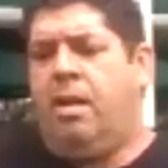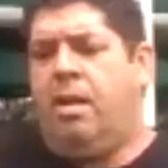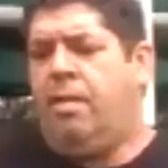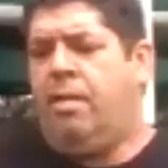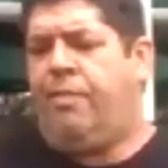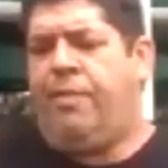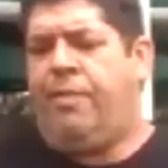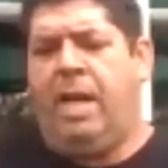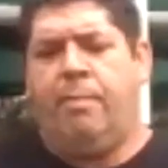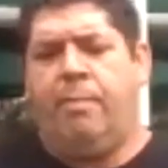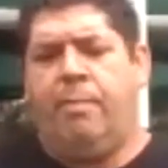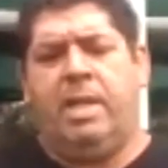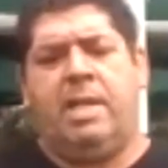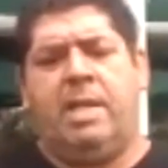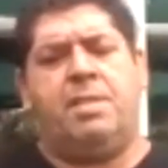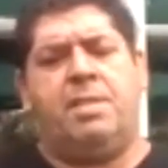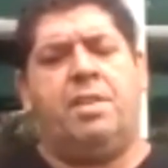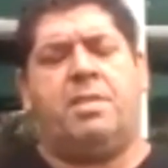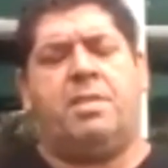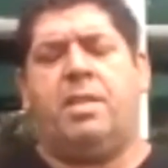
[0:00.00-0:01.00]

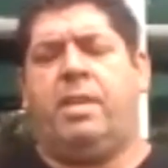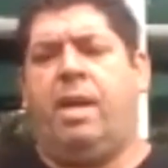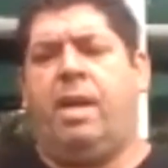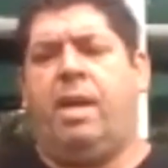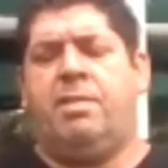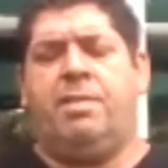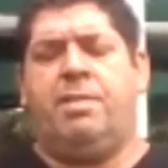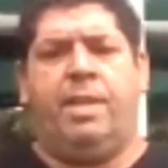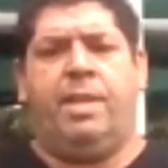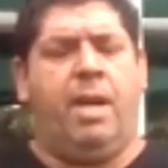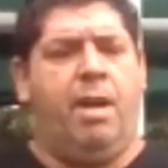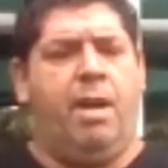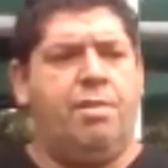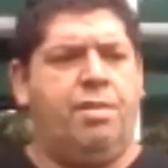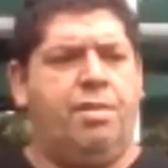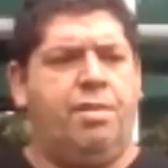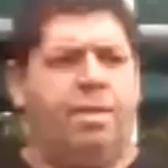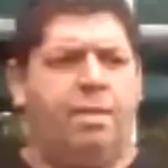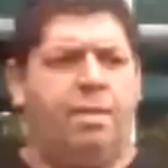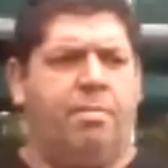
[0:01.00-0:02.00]
families used to go to the
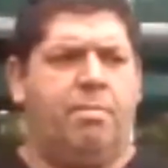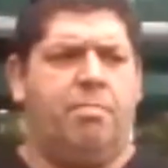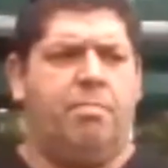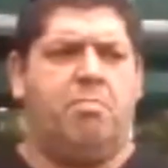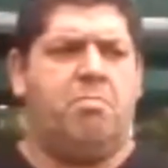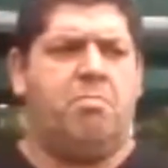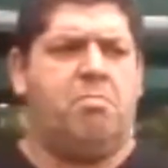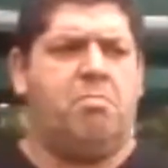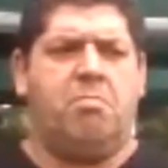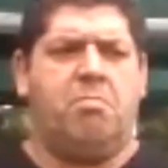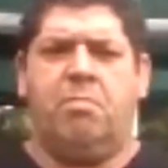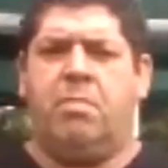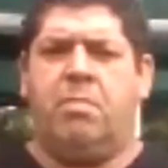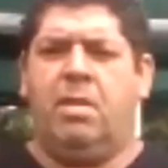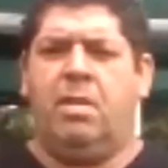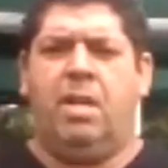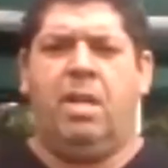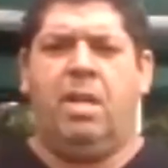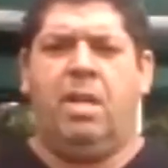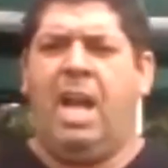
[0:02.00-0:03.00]
ocean
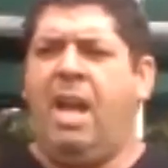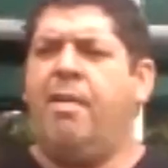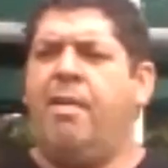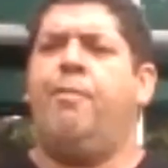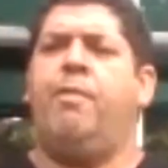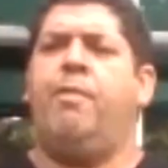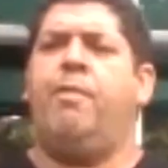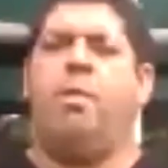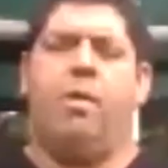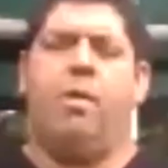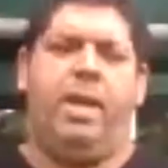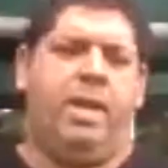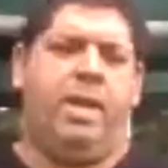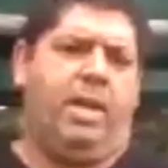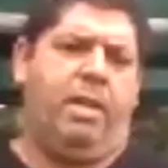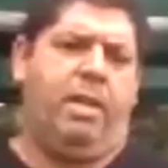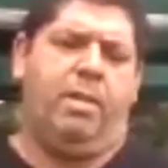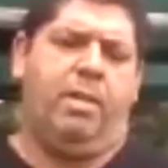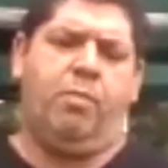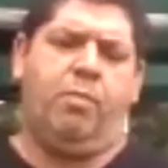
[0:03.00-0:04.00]
every week,
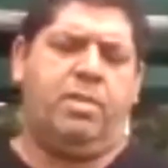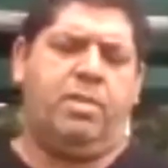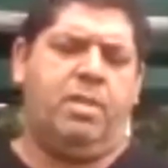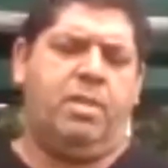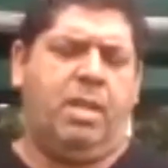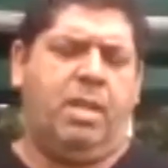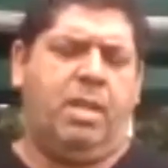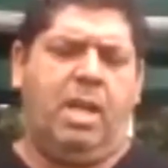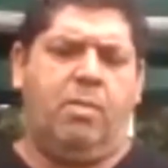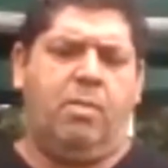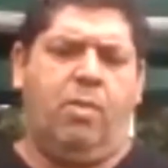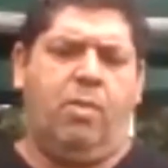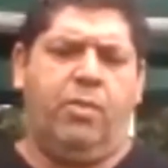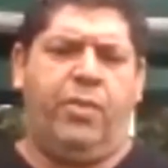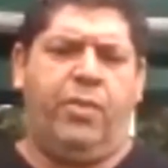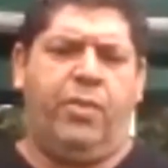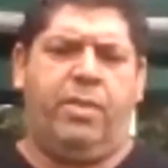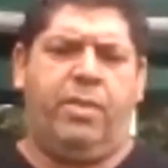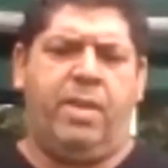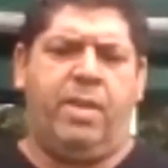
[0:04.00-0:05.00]
and it wasn't
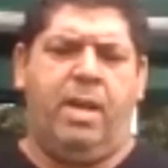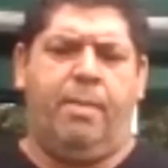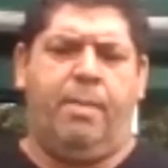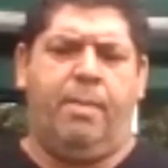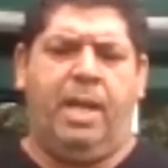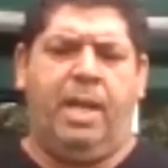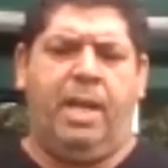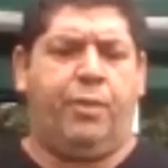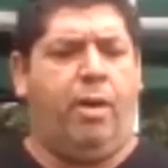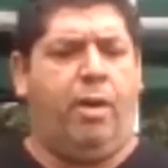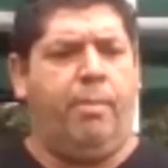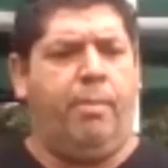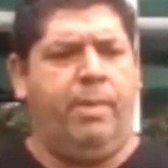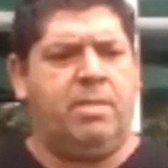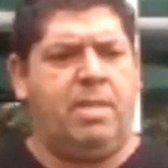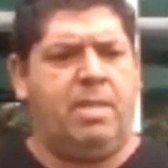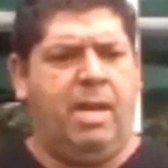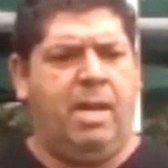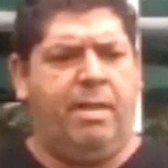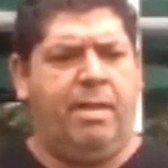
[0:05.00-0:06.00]

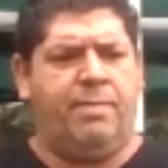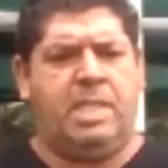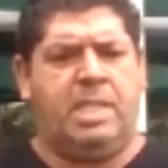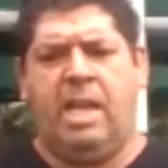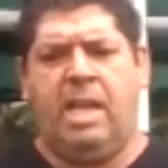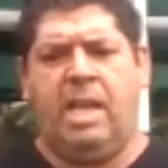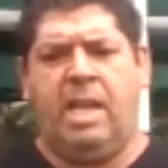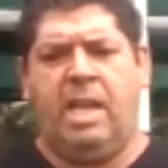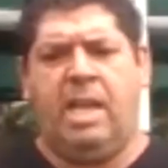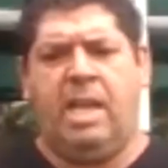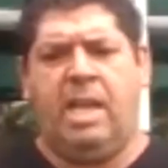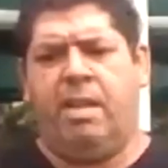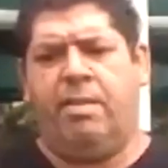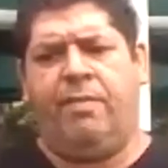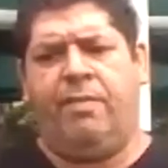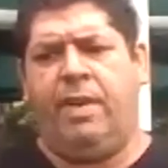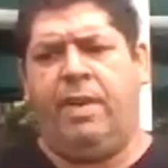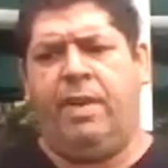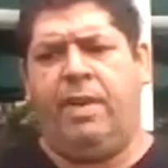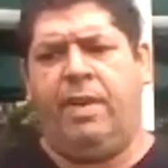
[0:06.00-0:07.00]
uncommon to have 10
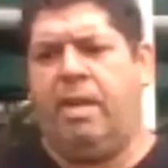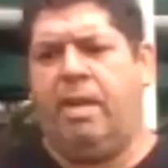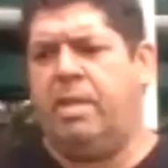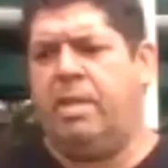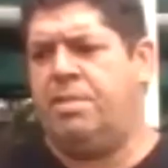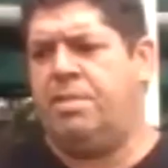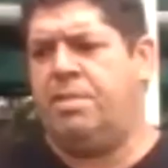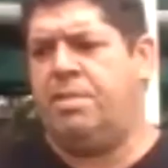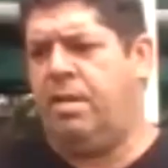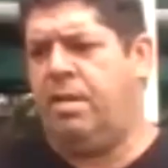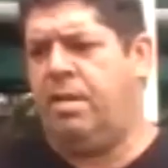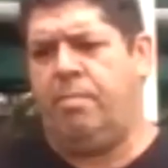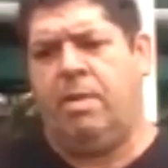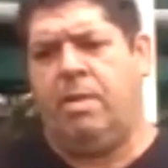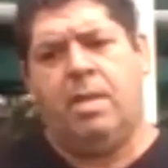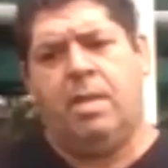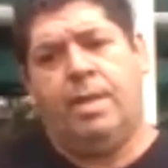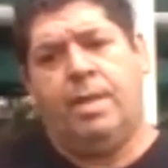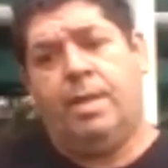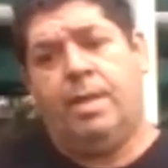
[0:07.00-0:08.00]
families,
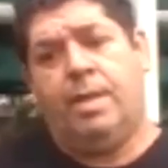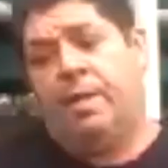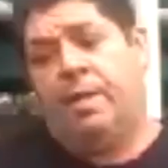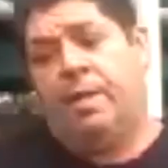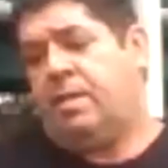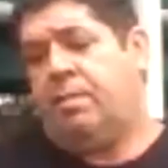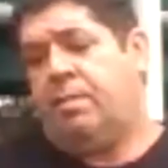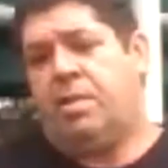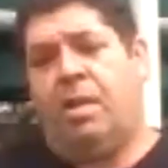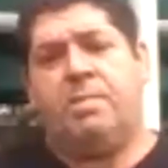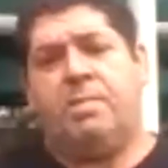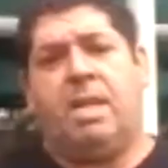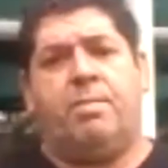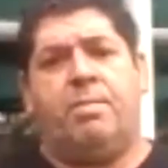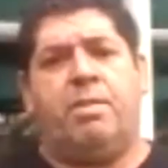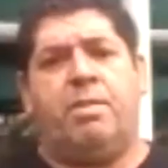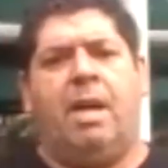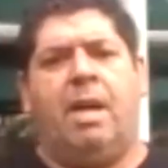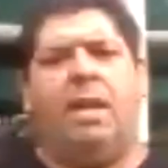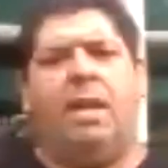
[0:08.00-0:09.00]
sometimes up to
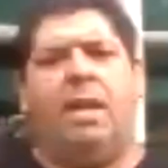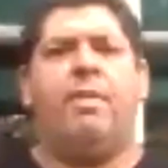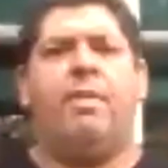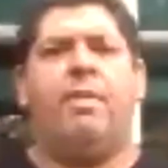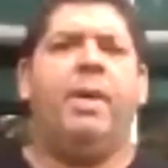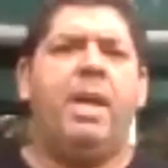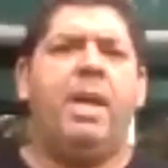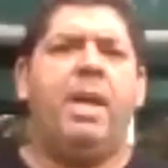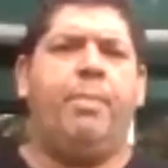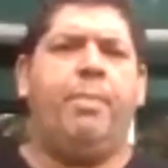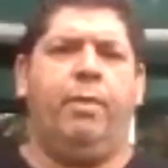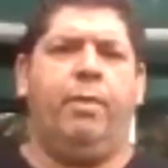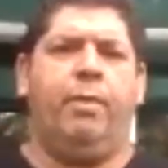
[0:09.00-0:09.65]
100 people,